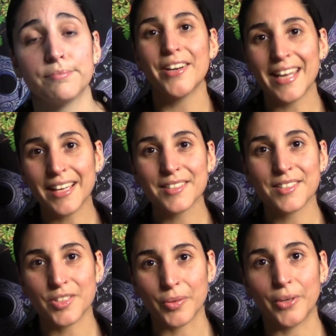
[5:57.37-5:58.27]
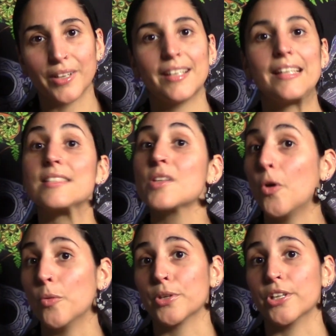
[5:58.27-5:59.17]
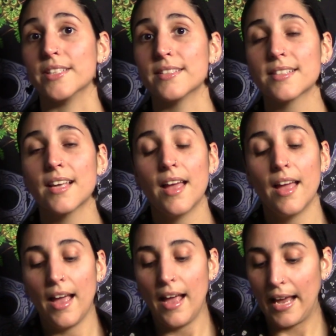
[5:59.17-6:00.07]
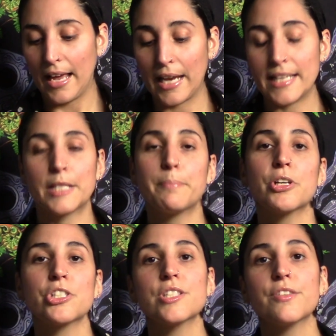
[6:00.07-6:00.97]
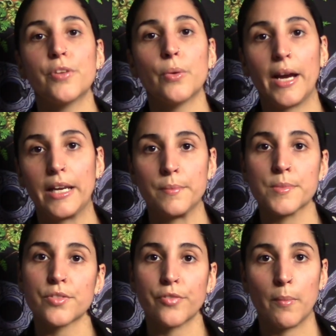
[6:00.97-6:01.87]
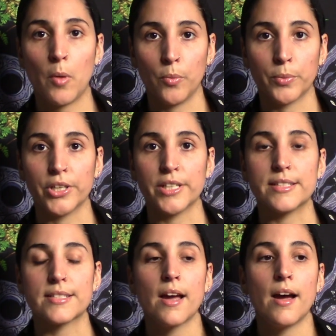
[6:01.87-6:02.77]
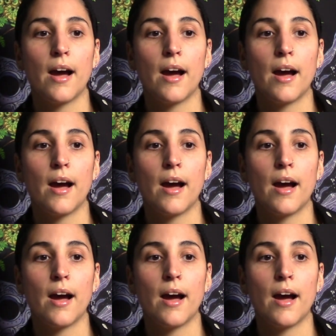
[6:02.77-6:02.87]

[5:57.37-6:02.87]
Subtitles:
Our next store is Home Goods, and I did purchase a few items from Home Goods.